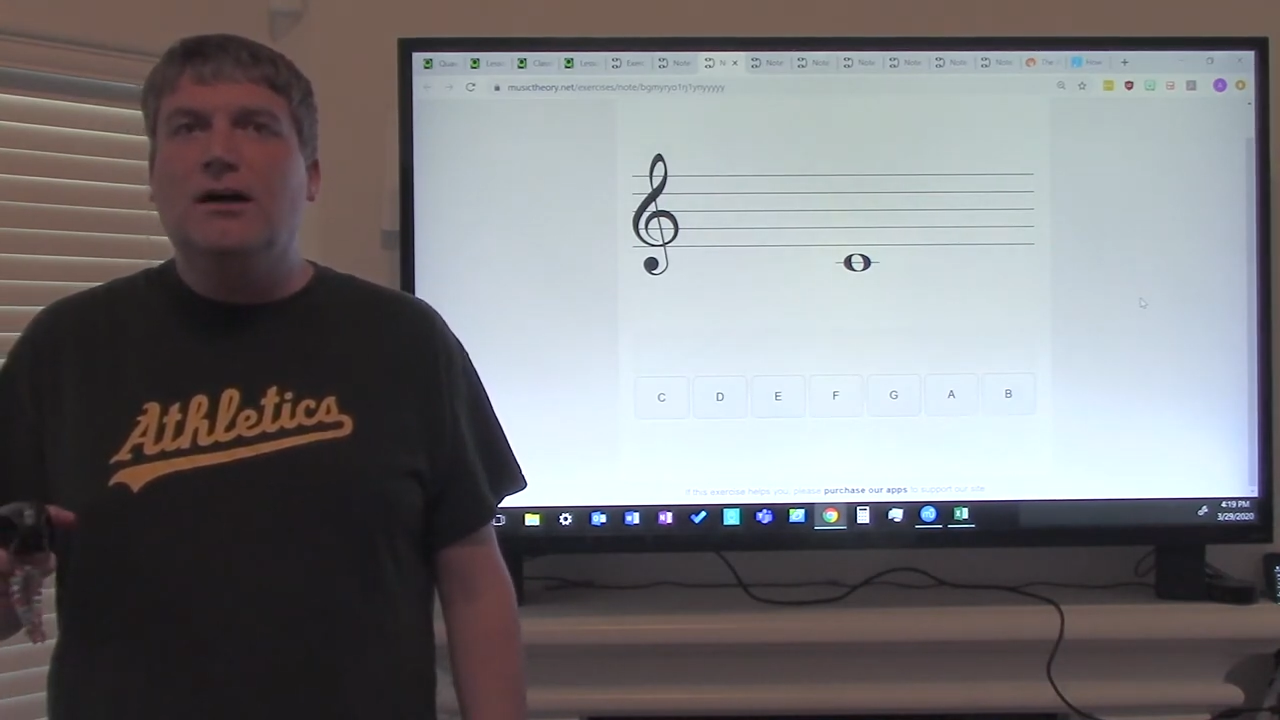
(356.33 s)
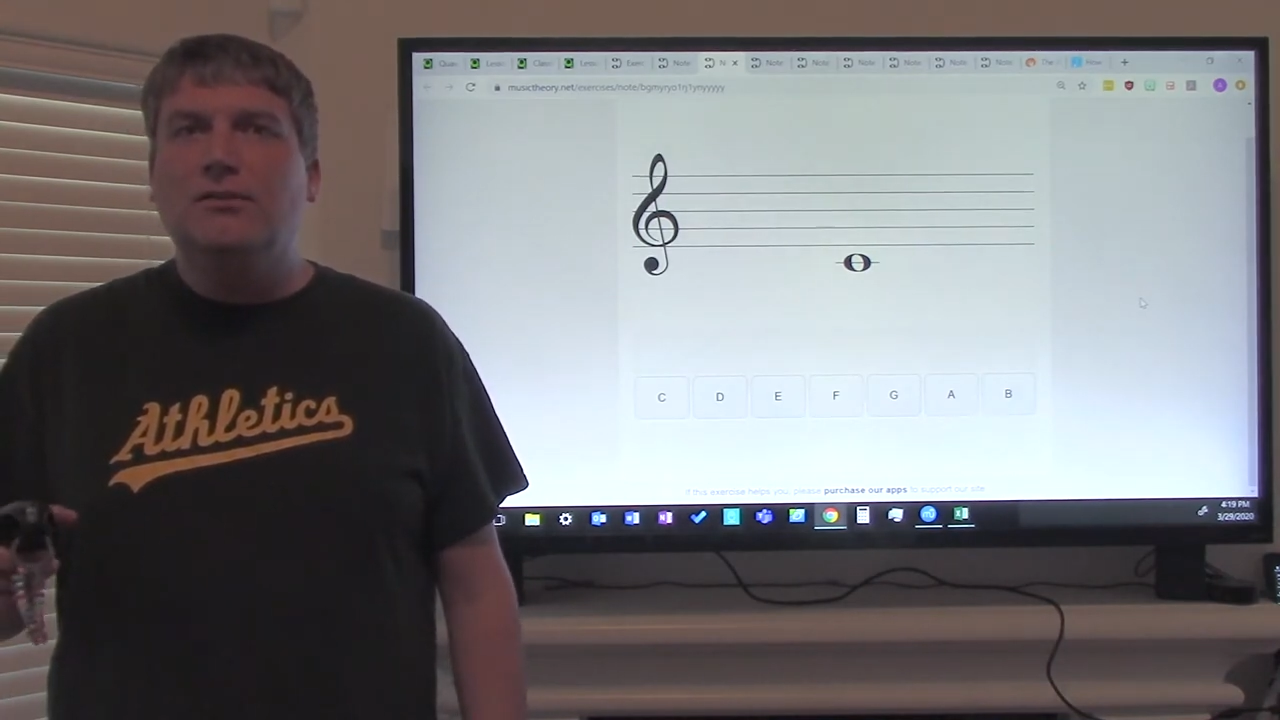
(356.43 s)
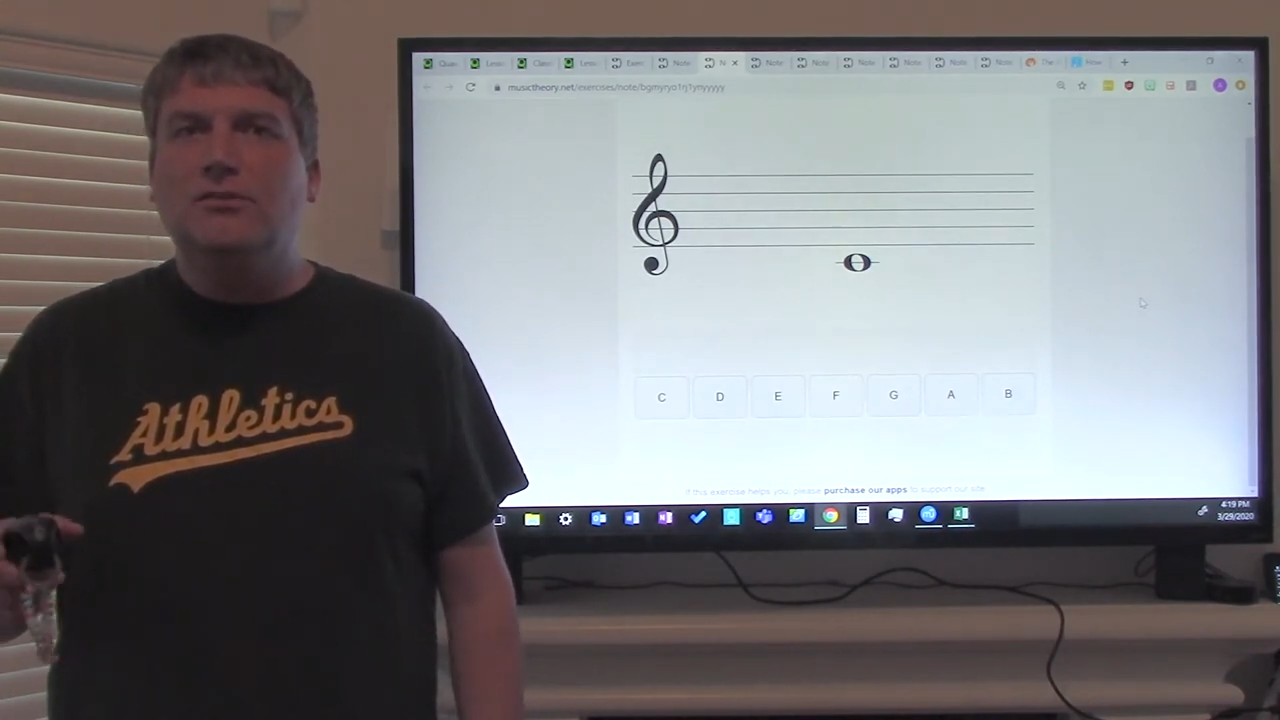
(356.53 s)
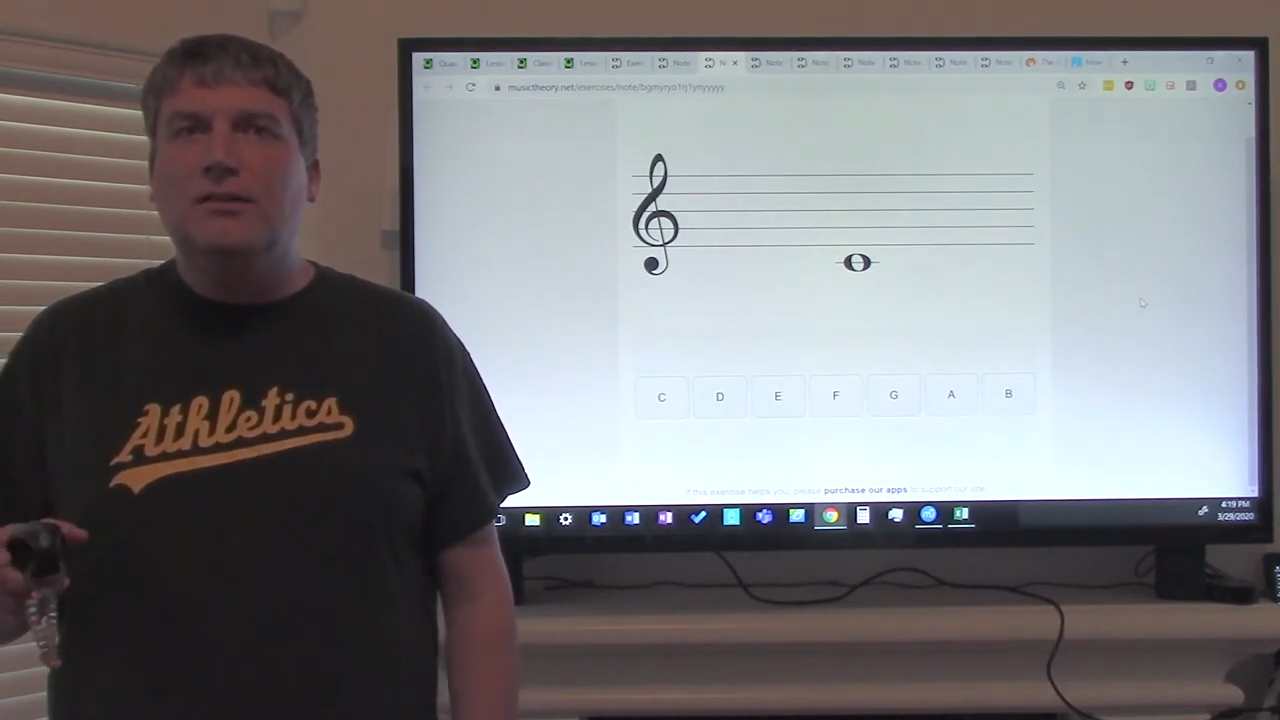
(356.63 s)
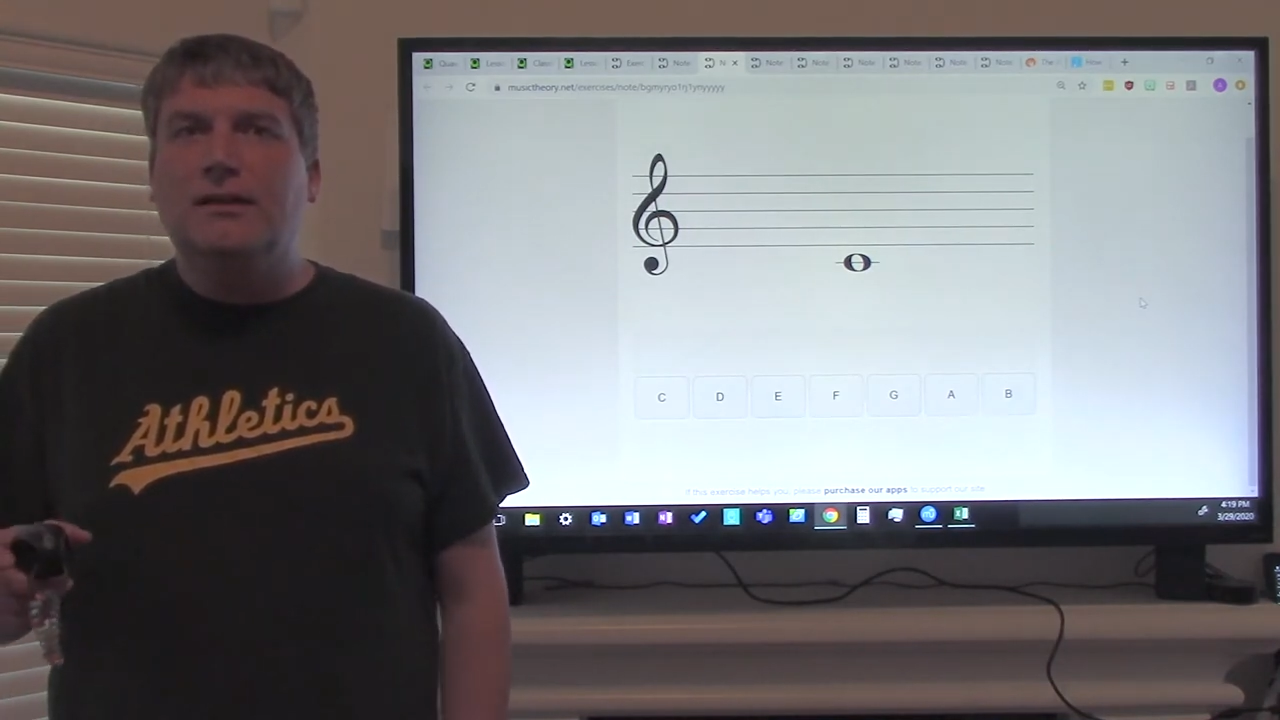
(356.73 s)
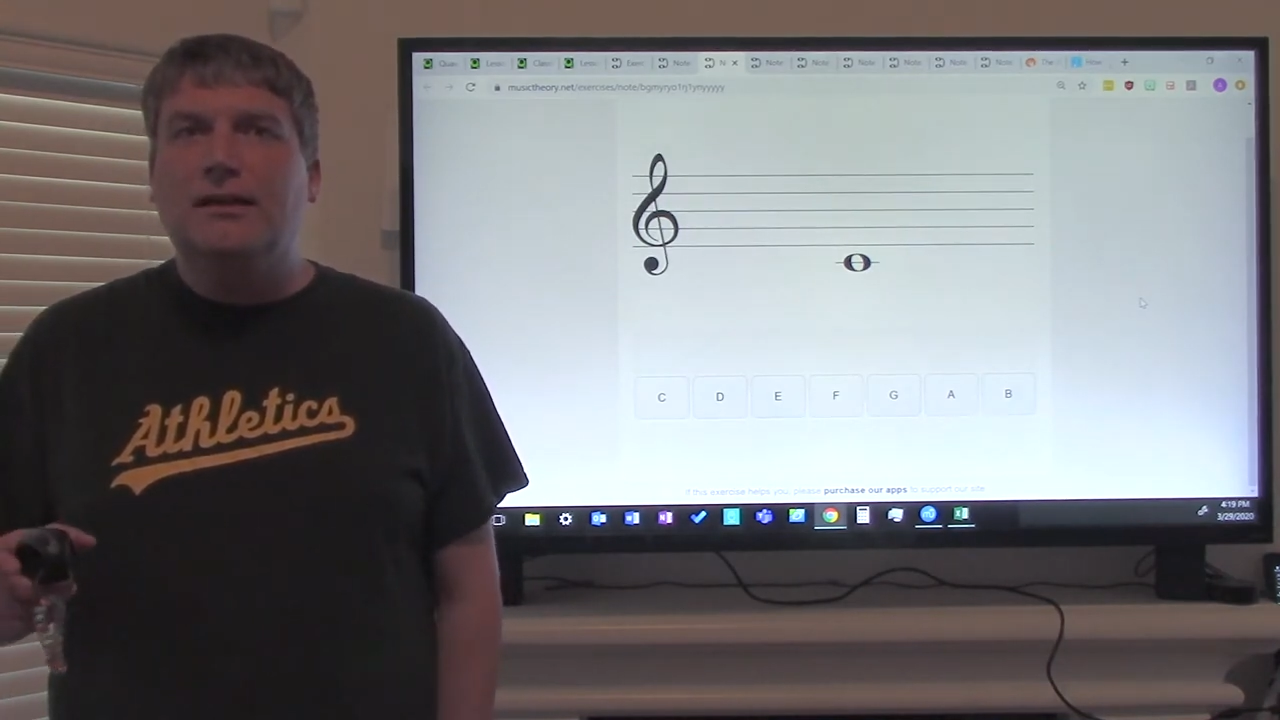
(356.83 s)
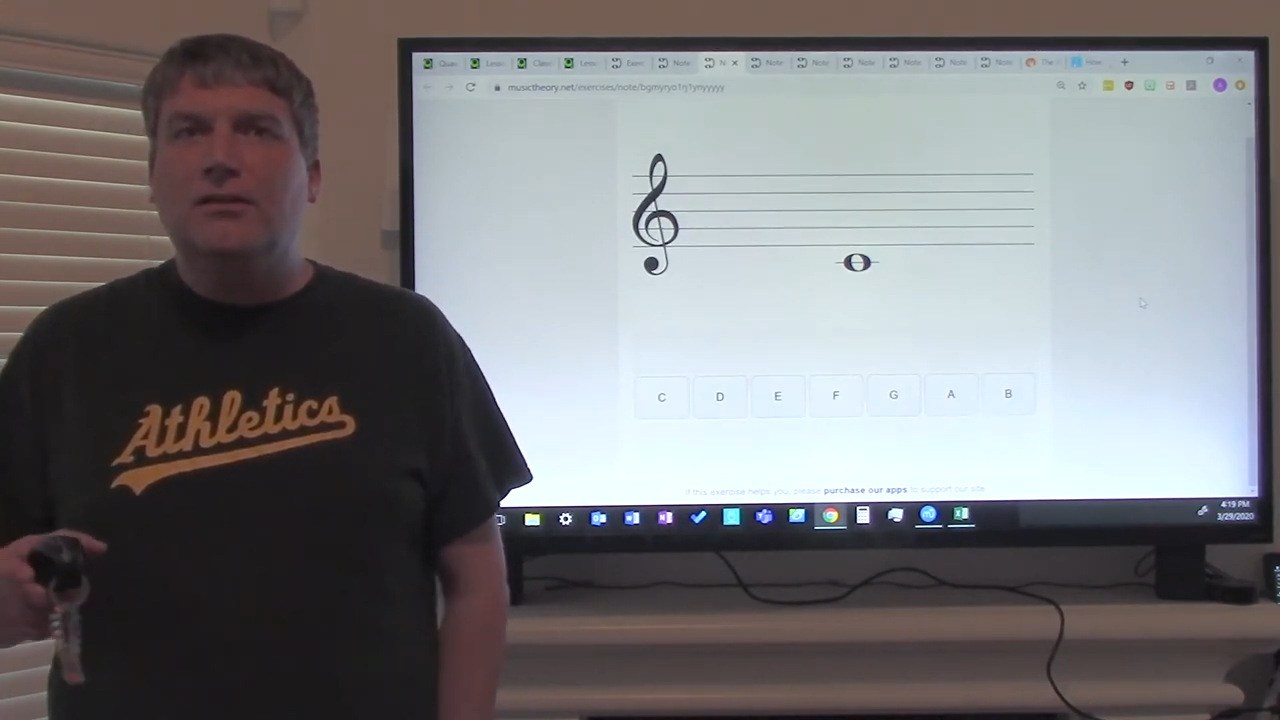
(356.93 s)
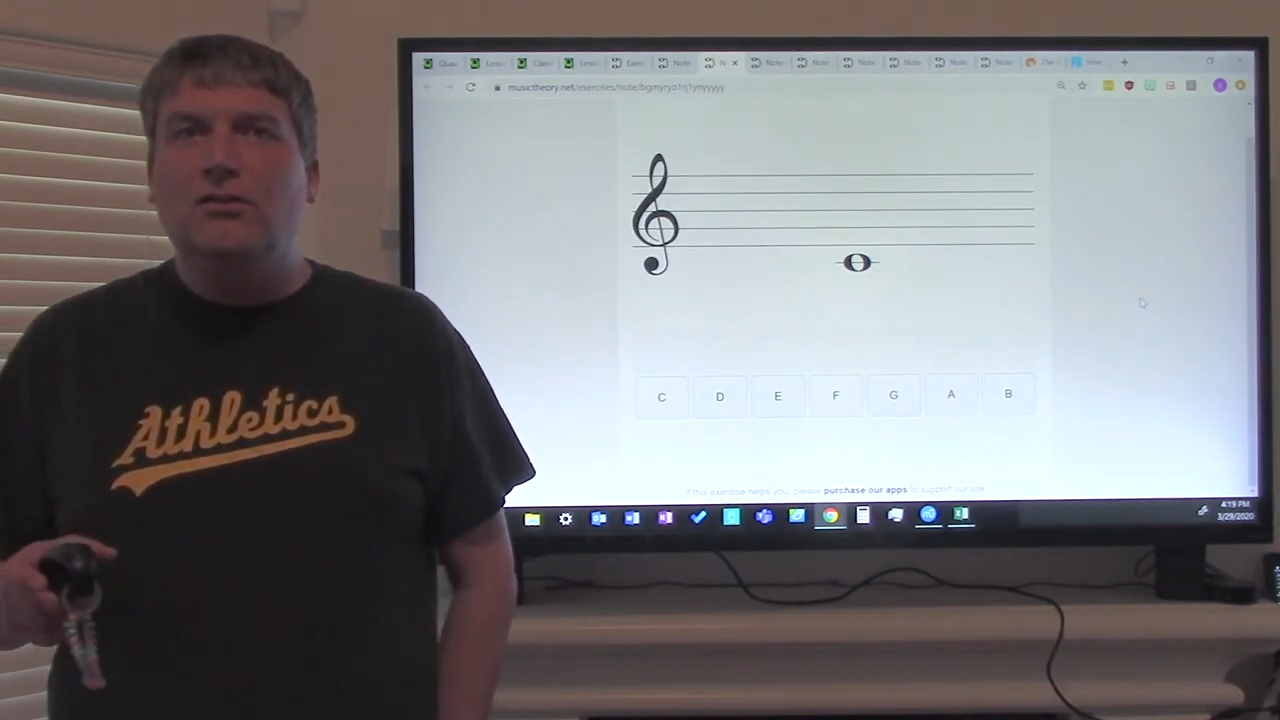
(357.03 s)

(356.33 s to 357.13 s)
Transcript: to understand how to